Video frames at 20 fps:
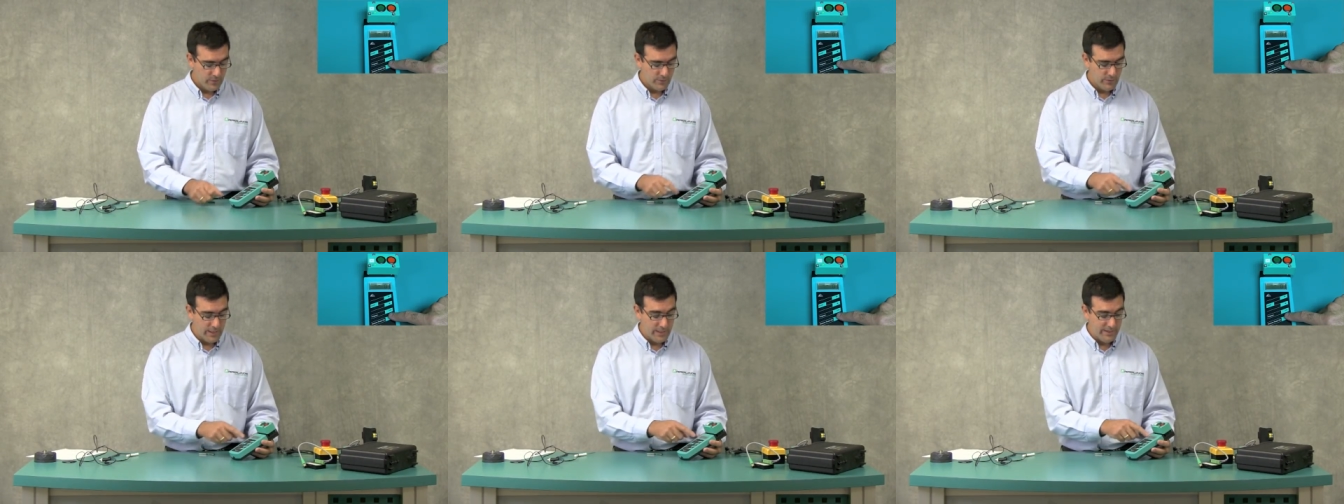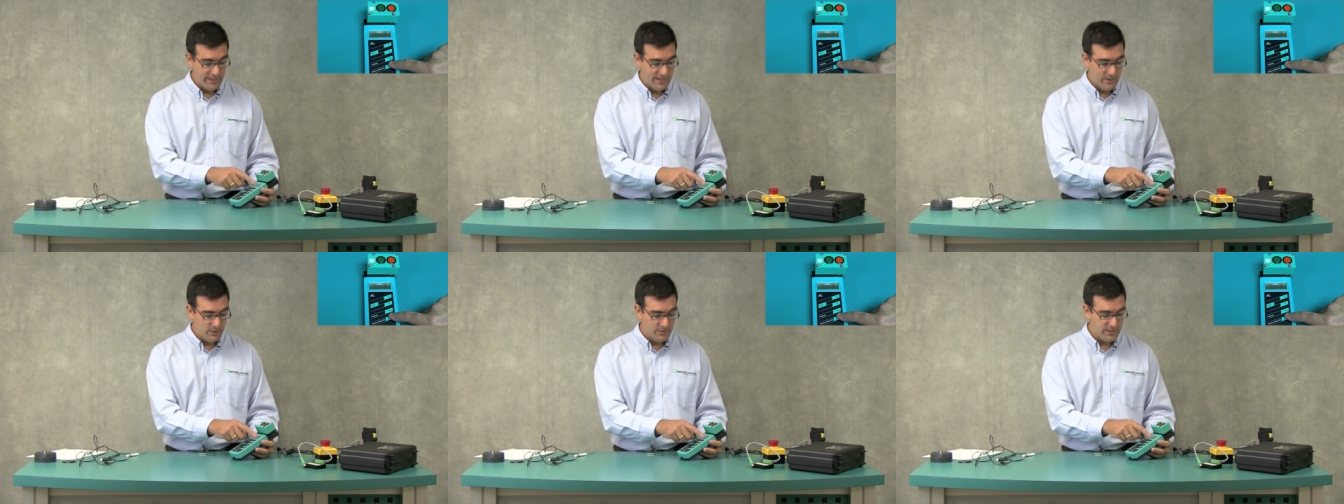Right
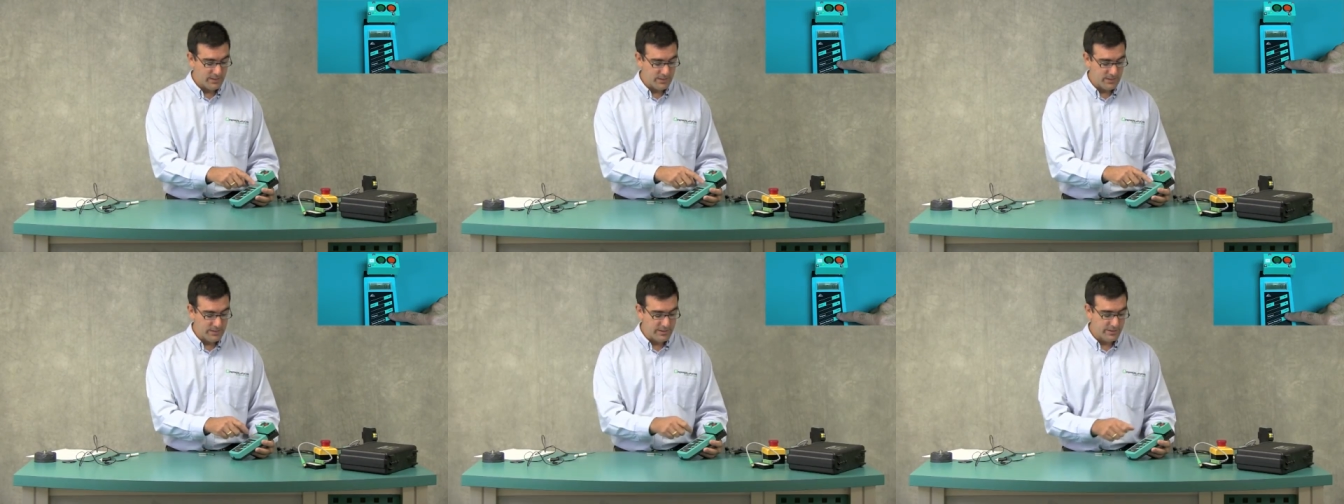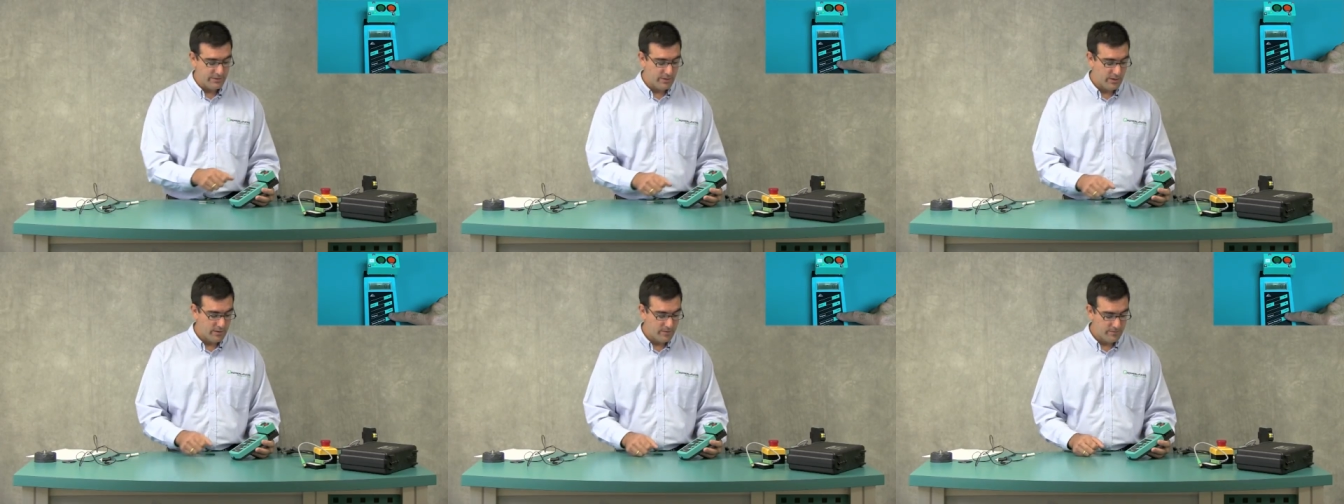now it's at
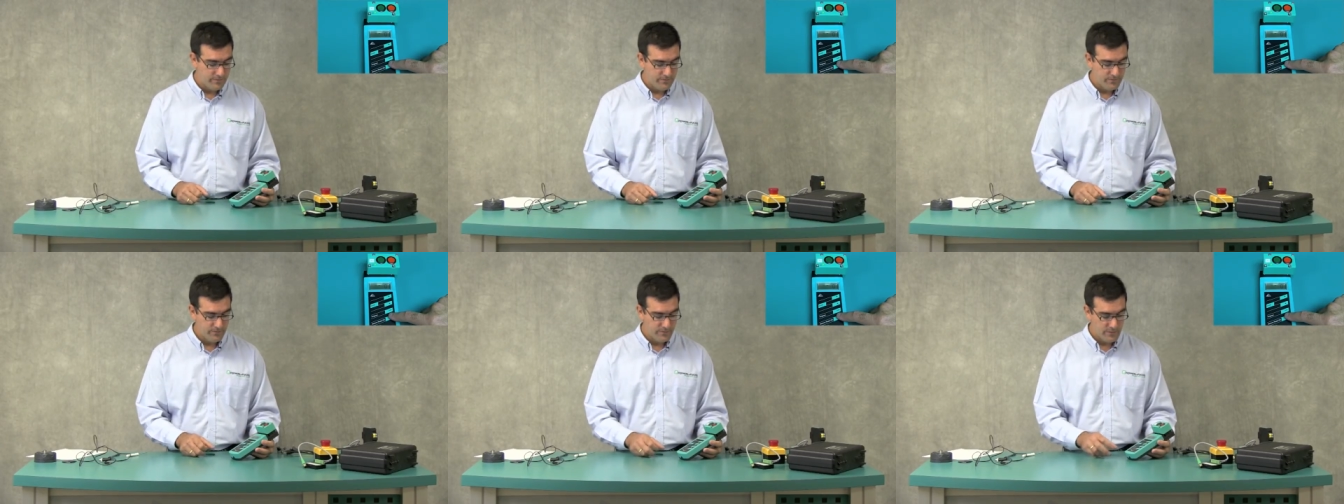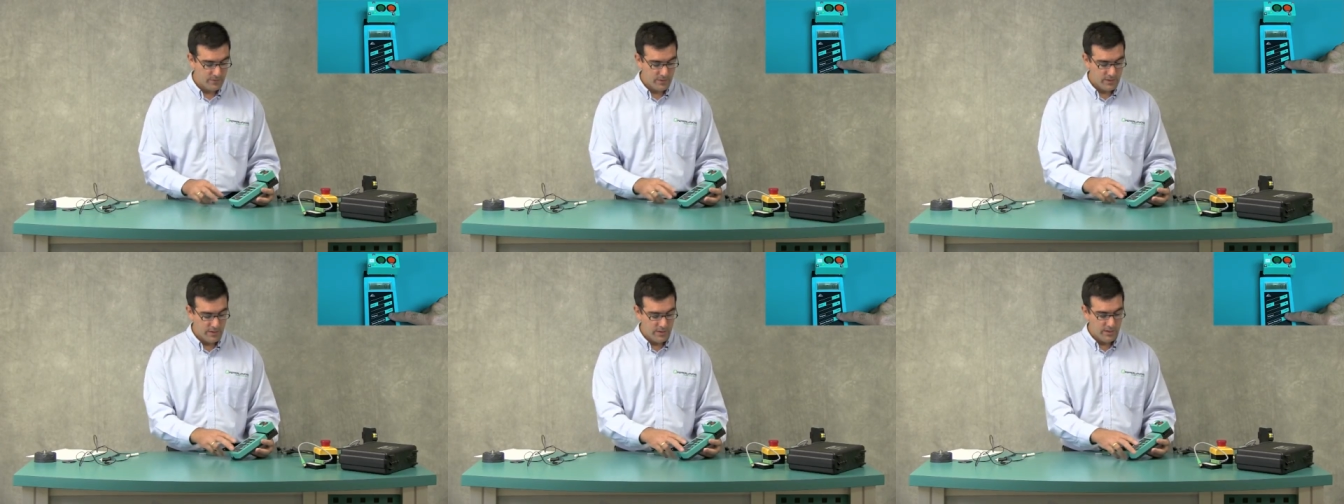0.
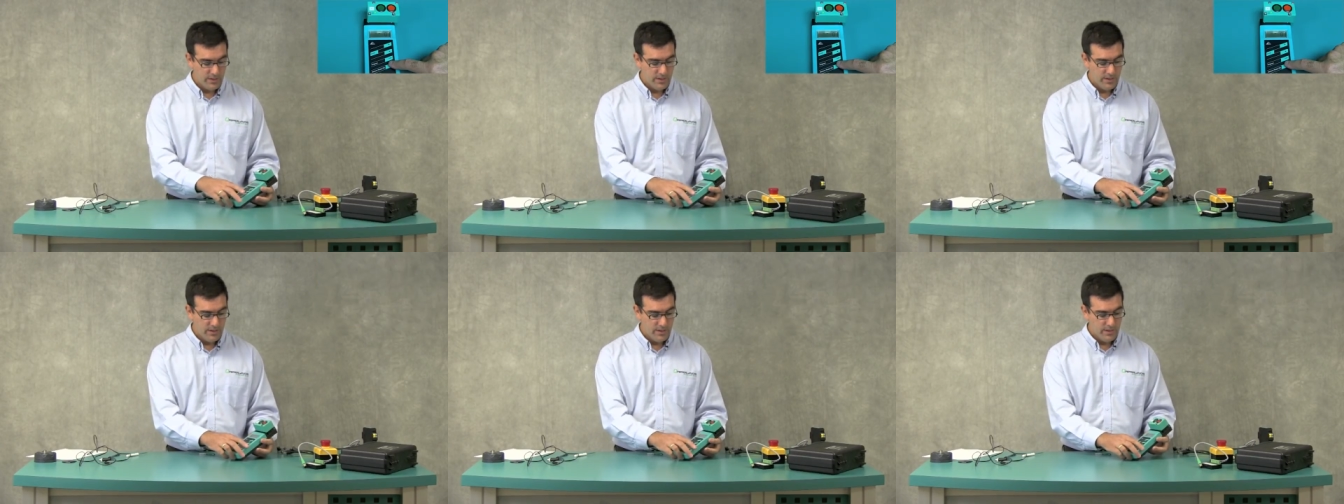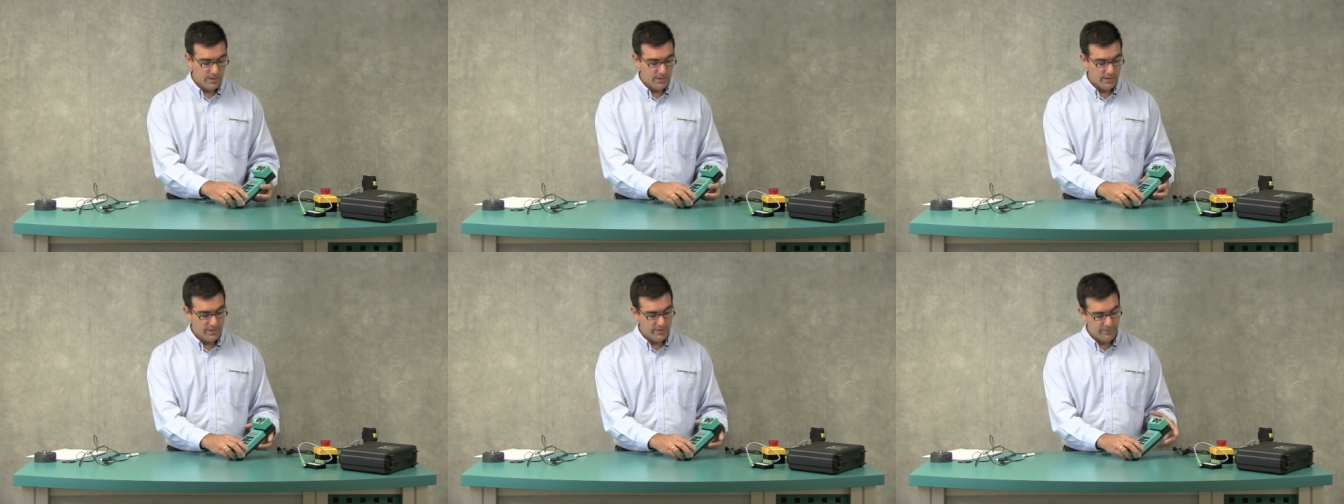
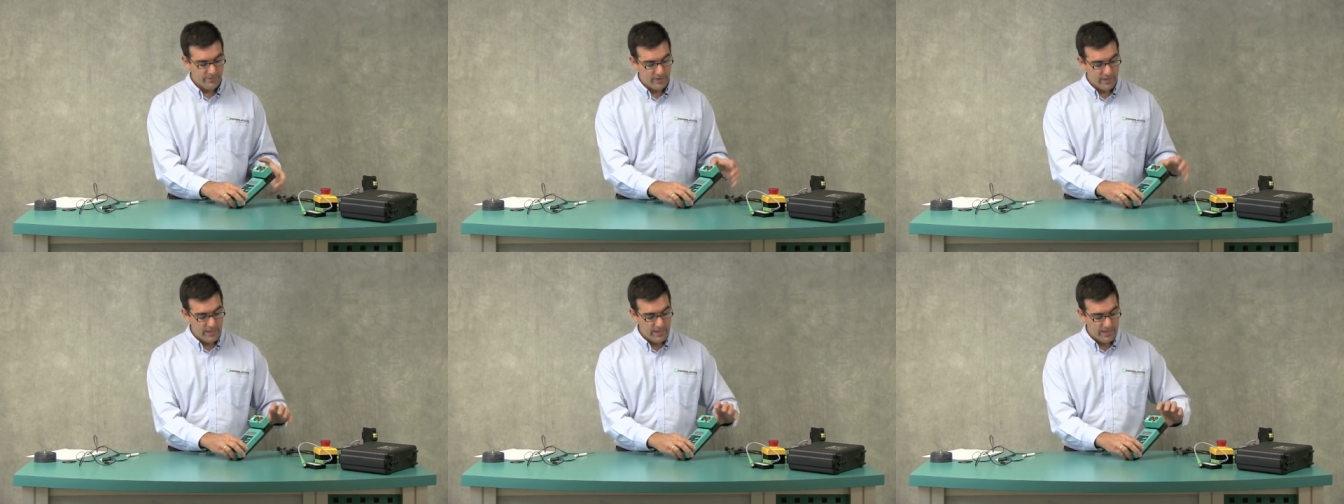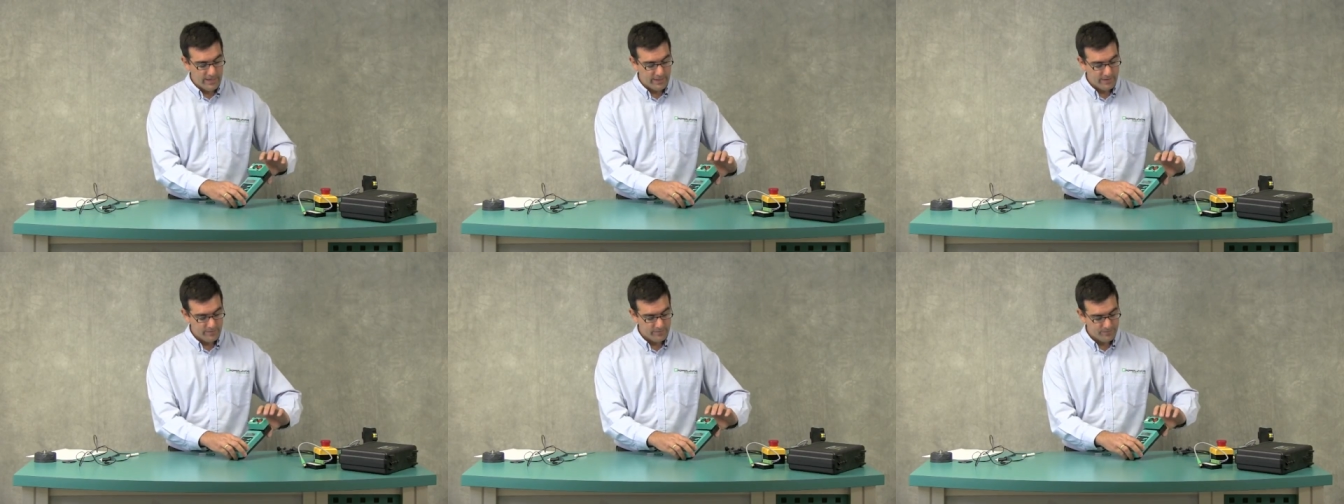If
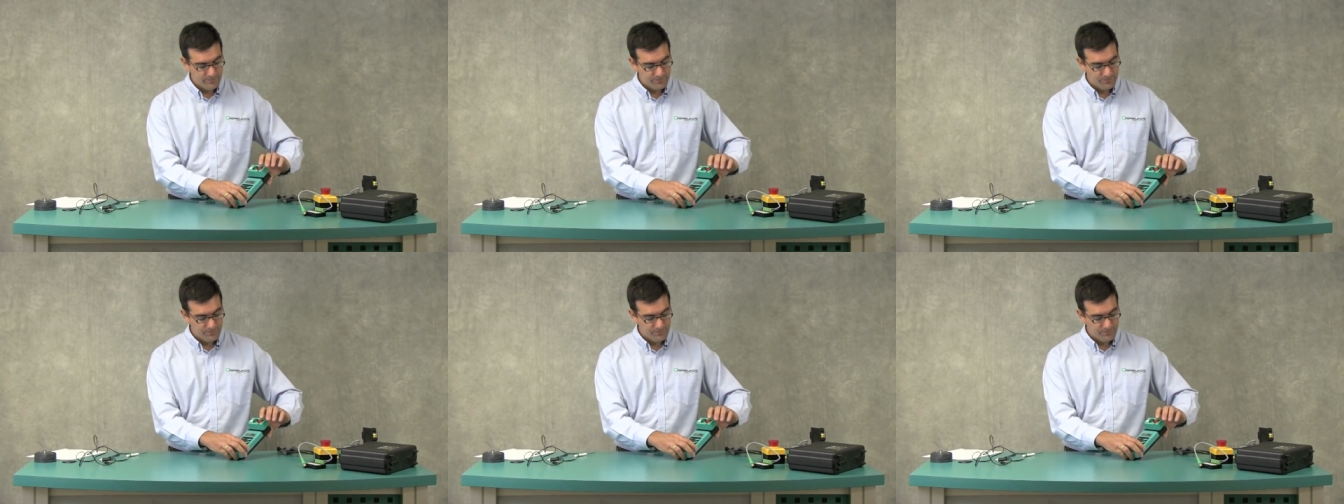I